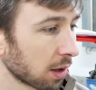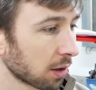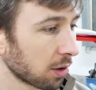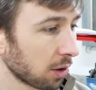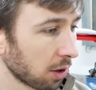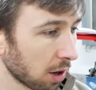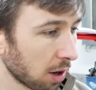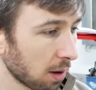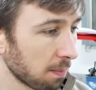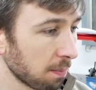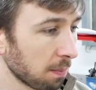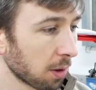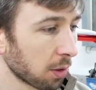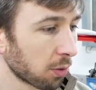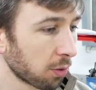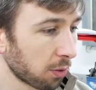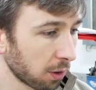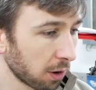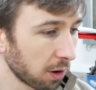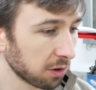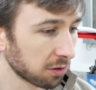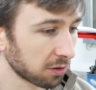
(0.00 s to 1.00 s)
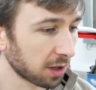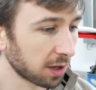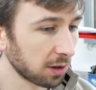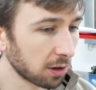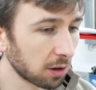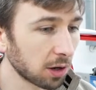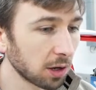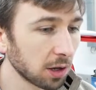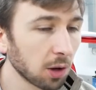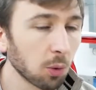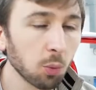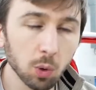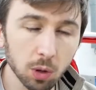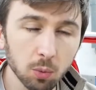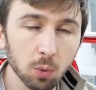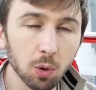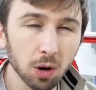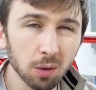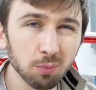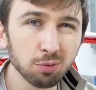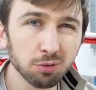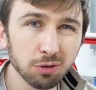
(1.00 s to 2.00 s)
come Thursday night, we
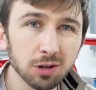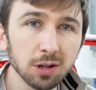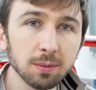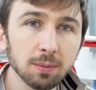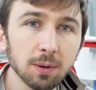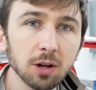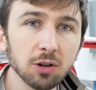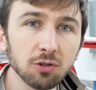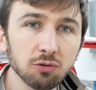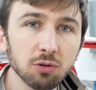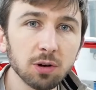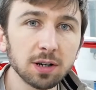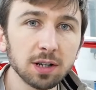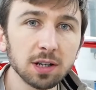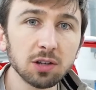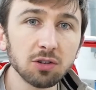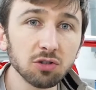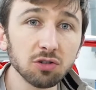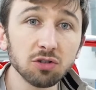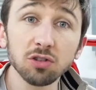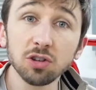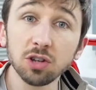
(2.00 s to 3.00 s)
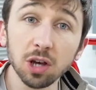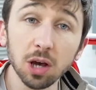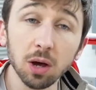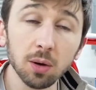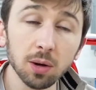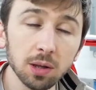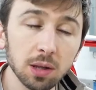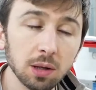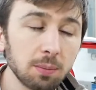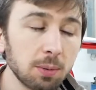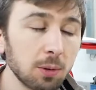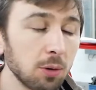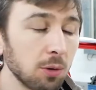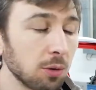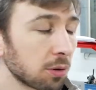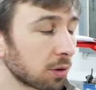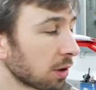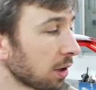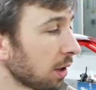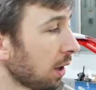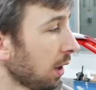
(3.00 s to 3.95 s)
were pretty much ready just to go in the booth.